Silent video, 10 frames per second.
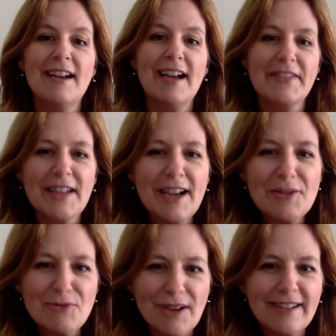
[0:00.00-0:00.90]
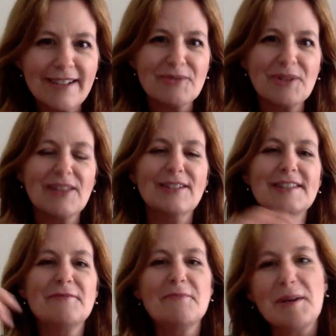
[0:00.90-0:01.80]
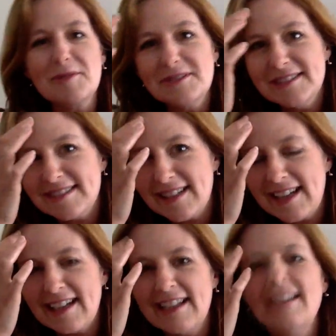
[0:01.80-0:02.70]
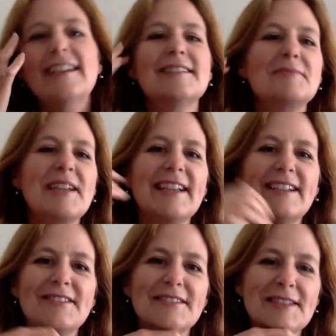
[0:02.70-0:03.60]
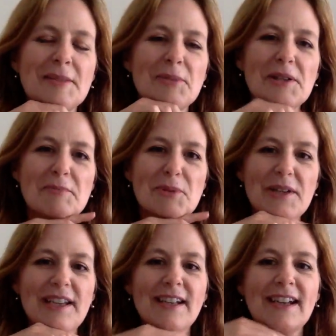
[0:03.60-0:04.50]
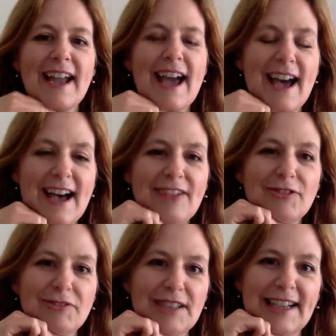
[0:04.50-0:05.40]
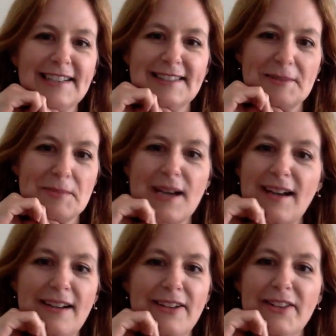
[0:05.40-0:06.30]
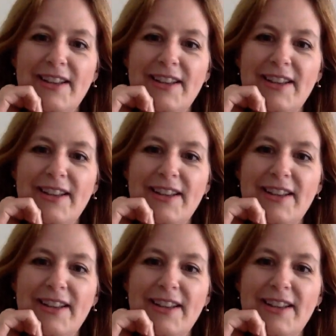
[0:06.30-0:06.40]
and then I run it with lots of bubbles and I light some candles and I bring a book in and I have a relaxing bath.